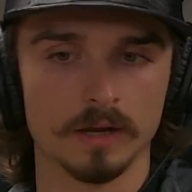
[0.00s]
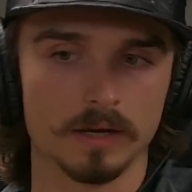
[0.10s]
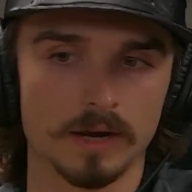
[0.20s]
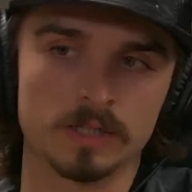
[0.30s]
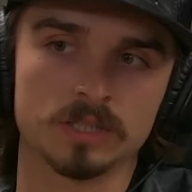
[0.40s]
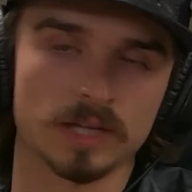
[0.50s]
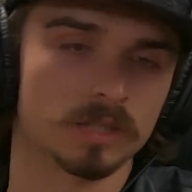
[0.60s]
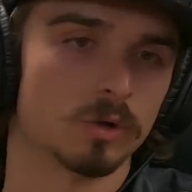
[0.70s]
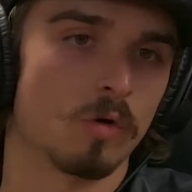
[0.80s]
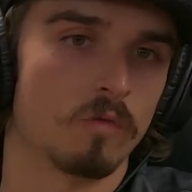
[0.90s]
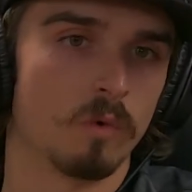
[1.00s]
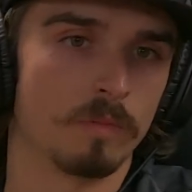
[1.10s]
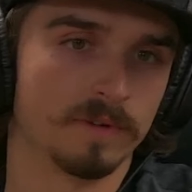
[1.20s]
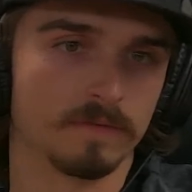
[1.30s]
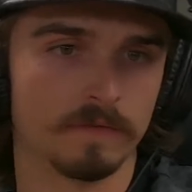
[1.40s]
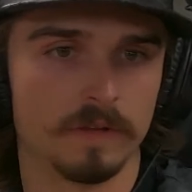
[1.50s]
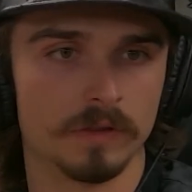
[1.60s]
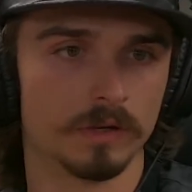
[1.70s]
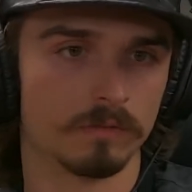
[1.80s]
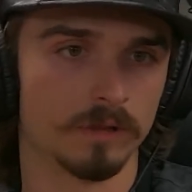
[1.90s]
I just got this overwhelming
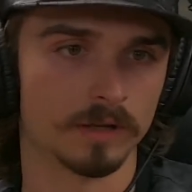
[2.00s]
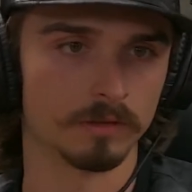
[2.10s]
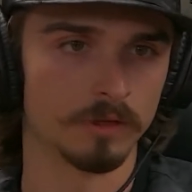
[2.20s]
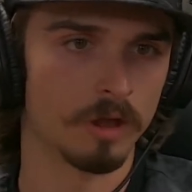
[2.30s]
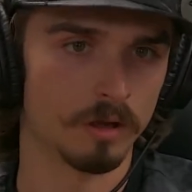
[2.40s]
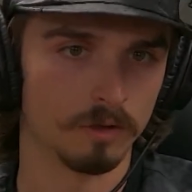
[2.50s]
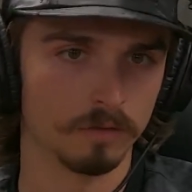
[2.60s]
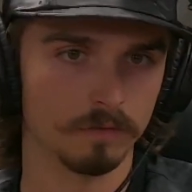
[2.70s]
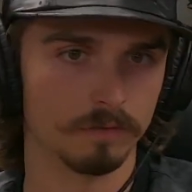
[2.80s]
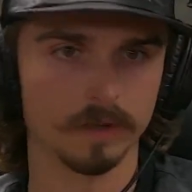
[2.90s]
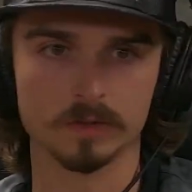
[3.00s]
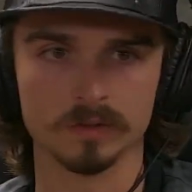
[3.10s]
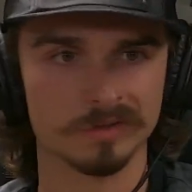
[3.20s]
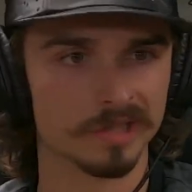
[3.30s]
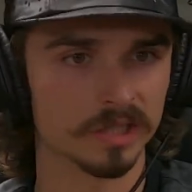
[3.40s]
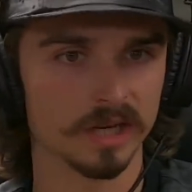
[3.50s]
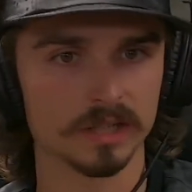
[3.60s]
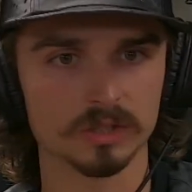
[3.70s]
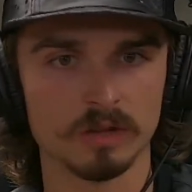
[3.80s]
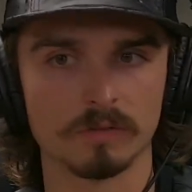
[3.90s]
feeling of, like, love and this kind of
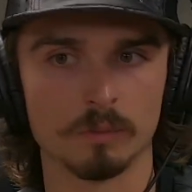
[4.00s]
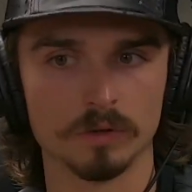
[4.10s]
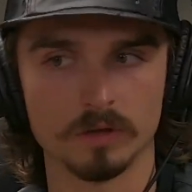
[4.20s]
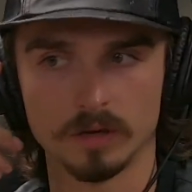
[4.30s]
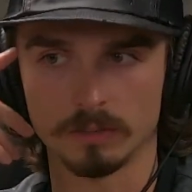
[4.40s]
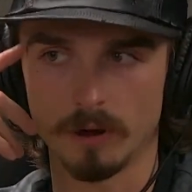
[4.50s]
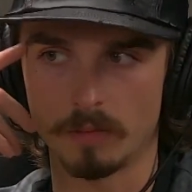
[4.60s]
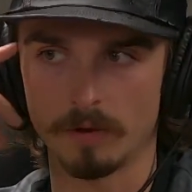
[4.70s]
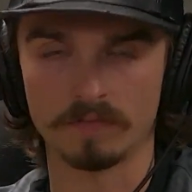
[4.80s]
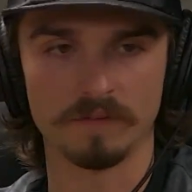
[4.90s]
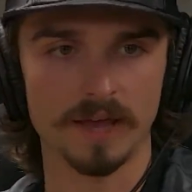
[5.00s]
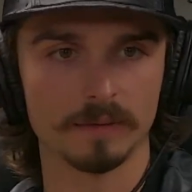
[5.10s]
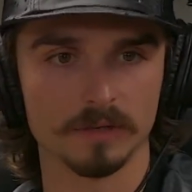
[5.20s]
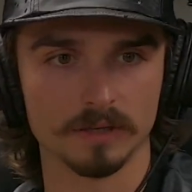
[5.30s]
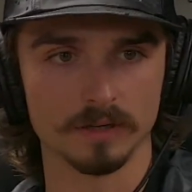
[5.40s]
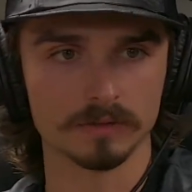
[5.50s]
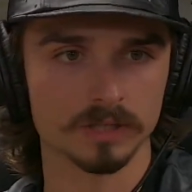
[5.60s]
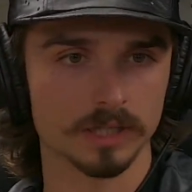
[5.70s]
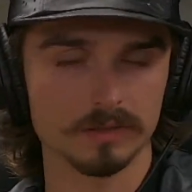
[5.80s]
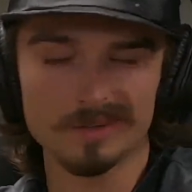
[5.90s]
stuff when thinking about my family. And I was
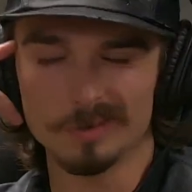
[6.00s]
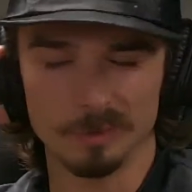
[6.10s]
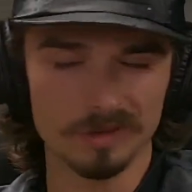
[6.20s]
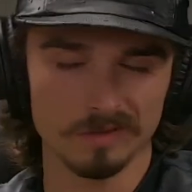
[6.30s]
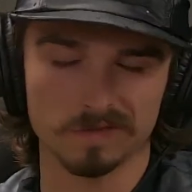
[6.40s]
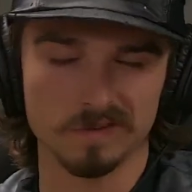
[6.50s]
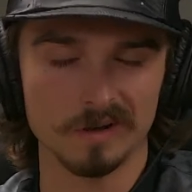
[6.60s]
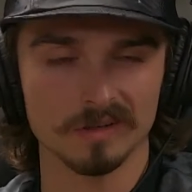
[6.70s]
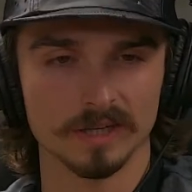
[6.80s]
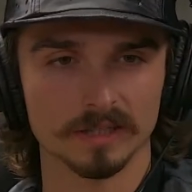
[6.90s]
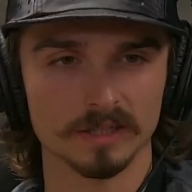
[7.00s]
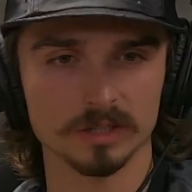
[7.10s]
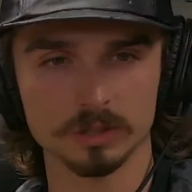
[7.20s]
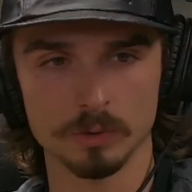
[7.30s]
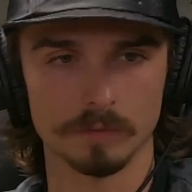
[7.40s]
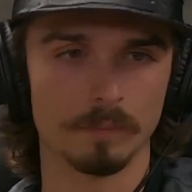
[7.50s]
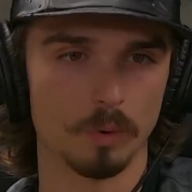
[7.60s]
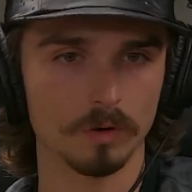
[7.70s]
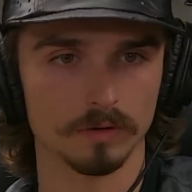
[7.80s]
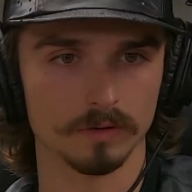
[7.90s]
like, dude, what the fuck? Like, this is so
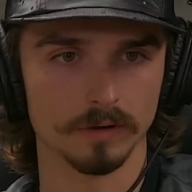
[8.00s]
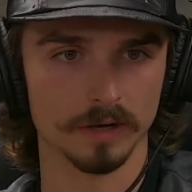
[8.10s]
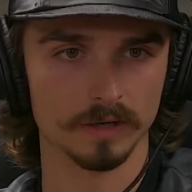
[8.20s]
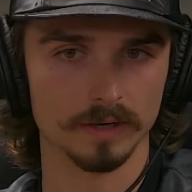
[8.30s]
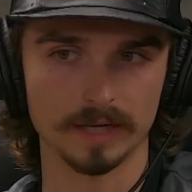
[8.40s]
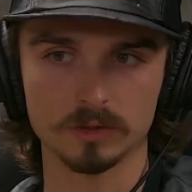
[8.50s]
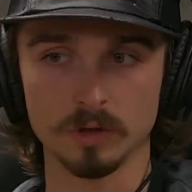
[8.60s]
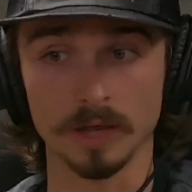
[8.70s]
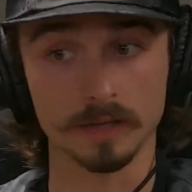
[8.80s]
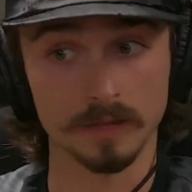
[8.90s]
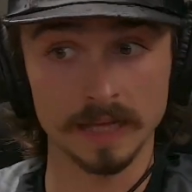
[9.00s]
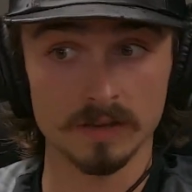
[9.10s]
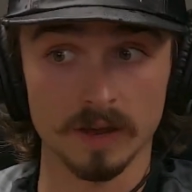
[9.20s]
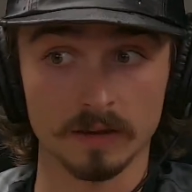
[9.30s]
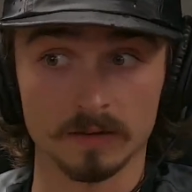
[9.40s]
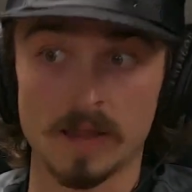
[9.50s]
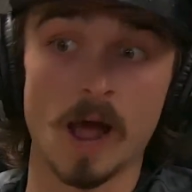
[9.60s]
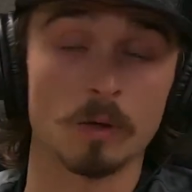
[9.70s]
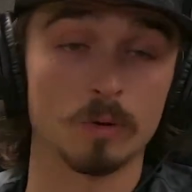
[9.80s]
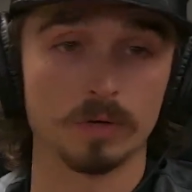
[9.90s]
important. And so, like, that's, like,
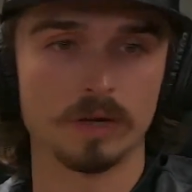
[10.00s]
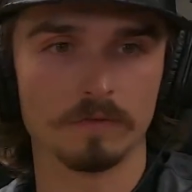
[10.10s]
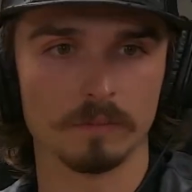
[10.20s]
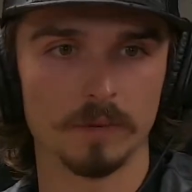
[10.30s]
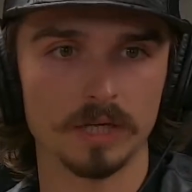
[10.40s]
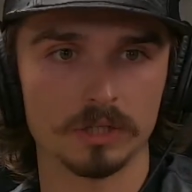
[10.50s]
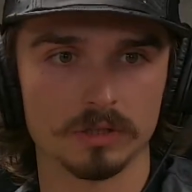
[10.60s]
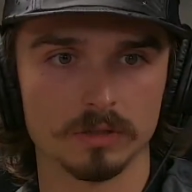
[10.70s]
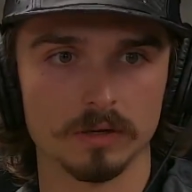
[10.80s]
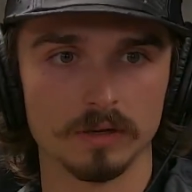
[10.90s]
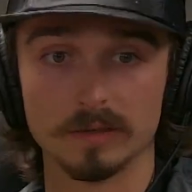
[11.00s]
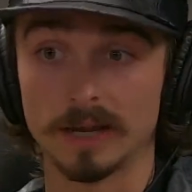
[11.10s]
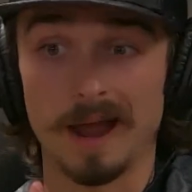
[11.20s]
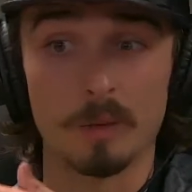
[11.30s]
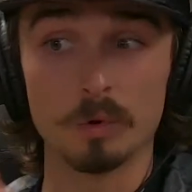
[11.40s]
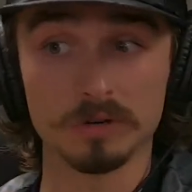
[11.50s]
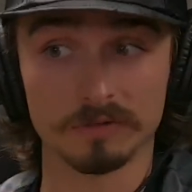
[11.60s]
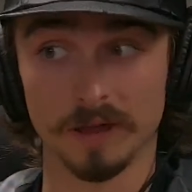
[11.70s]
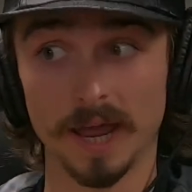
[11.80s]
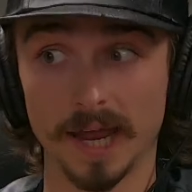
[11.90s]
downloading information that I wouldn't have
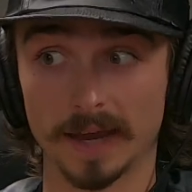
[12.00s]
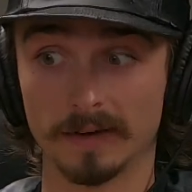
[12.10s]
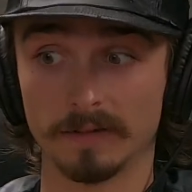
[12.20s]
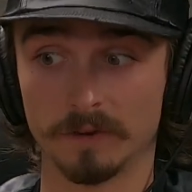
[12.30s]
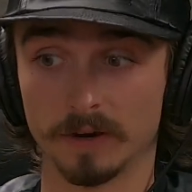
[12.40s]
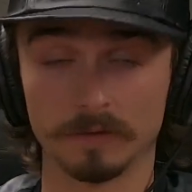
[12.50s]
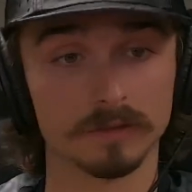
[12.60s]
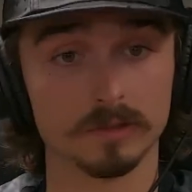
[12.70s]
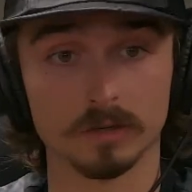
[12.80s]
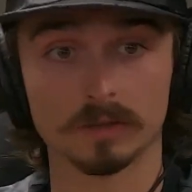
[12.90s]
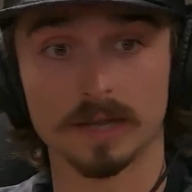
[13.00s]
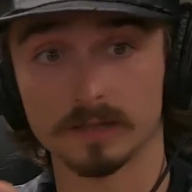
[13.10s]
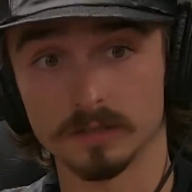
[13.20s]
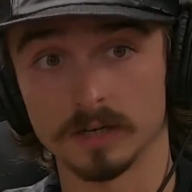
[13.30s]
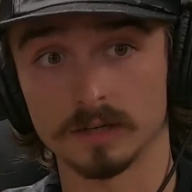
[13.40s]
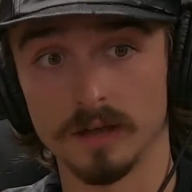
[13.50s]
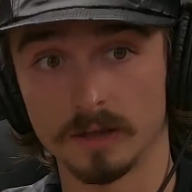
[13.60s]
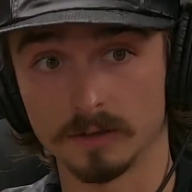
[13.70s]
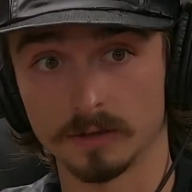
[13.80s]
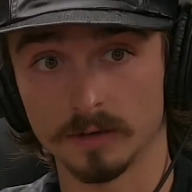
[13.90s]
had if I never took that
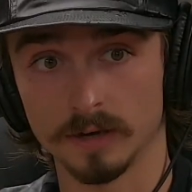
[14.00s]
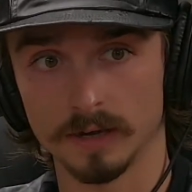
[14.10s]
psychedelic. Yeah.